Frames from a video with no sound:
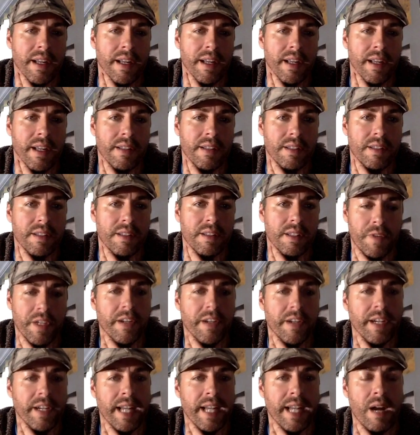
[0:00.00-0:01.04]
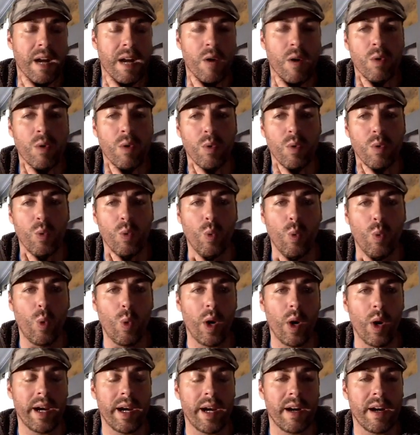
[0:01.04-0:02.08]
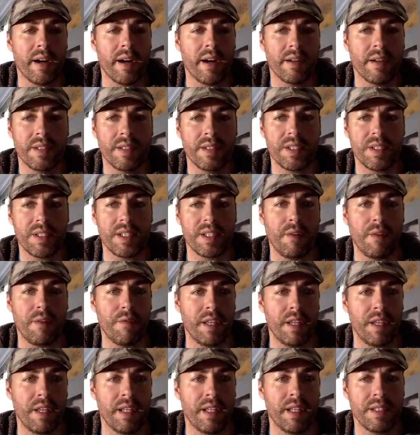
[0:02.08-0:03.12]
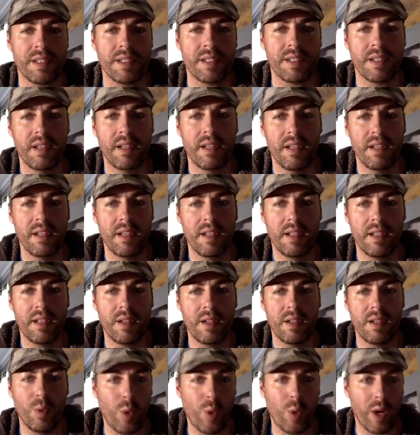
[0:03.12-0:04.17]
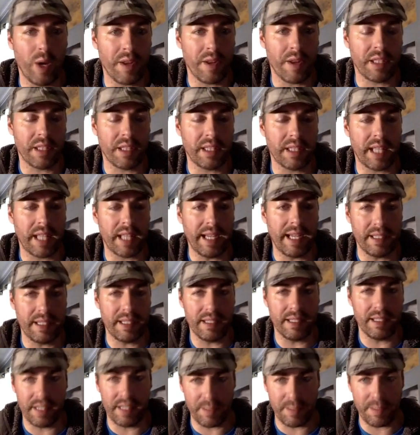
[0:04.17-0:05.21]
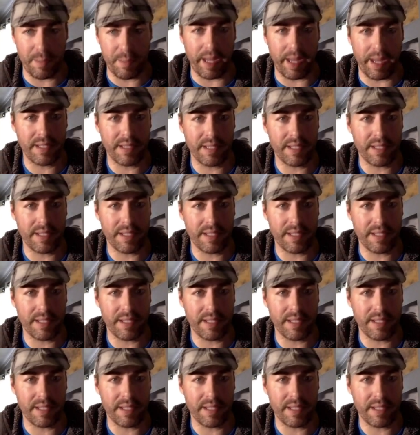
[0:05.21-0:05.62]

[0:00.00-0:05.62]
area figuring out where stuff is, where the light is